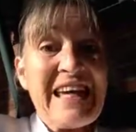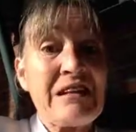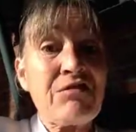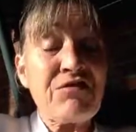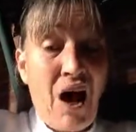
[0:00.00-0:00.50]

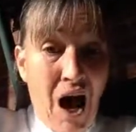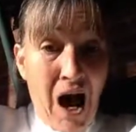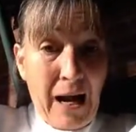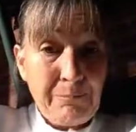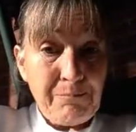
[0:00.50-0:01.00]
It's
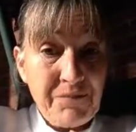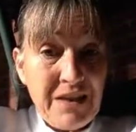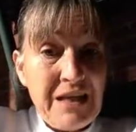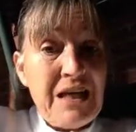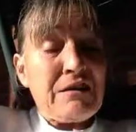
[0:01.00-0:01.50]
time
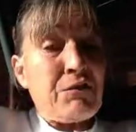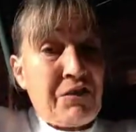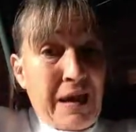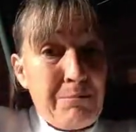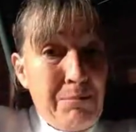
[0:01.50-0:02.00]
to
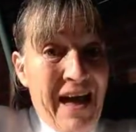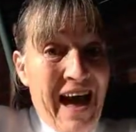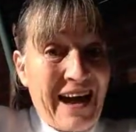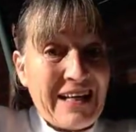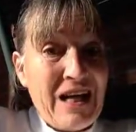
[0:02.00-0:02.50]
think
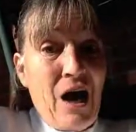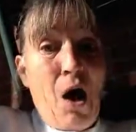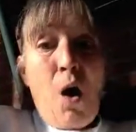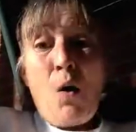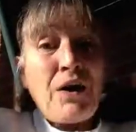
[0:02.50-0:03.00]
back
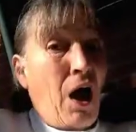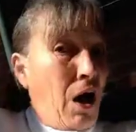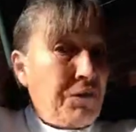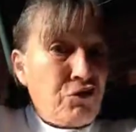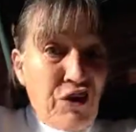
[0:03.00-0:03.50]
on
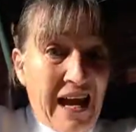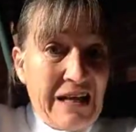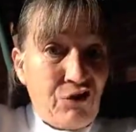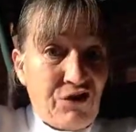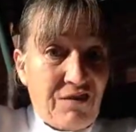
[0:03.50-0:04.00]
all the
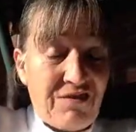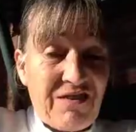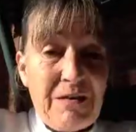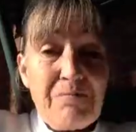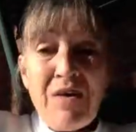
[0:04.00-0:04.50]
changes,